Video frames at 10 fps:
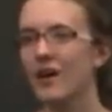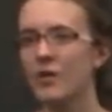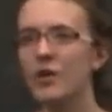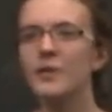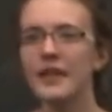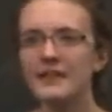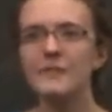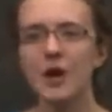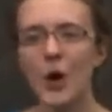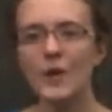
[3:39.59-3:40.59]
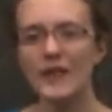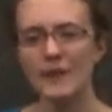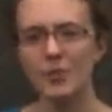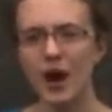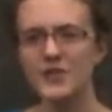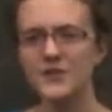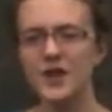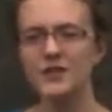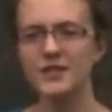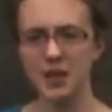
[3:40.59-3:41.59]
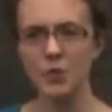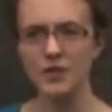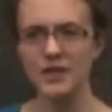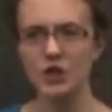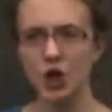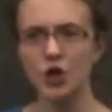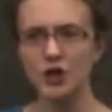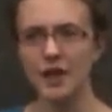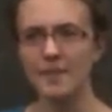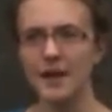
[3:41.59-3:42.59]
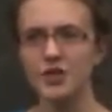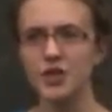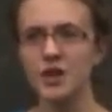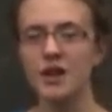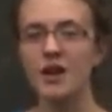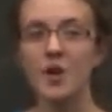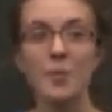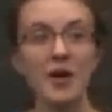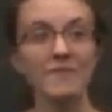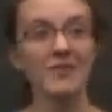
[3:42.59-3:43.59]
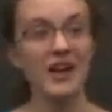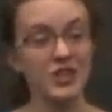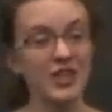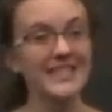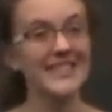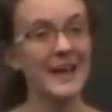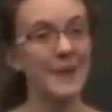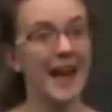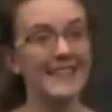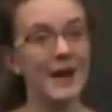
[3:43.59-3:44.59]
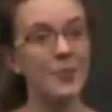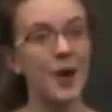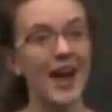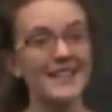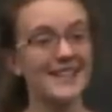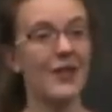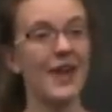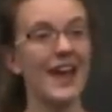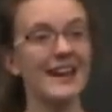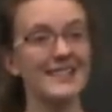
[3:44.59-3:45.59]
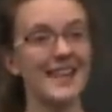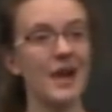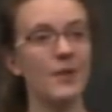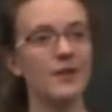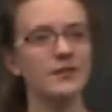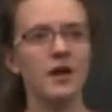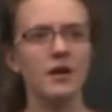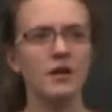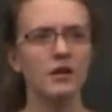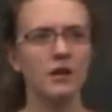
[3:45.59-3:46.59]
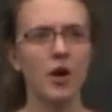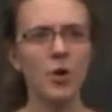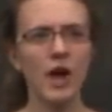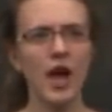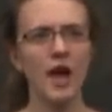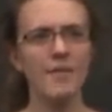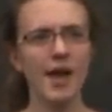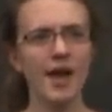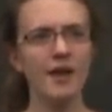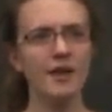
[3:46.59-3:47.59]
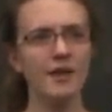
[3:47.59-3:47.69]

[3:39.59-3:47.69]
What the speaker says: We would let them know that the price for their sin was eternal damnation, but that Jesus had paid that price, and all they had to say was, "Okay, man."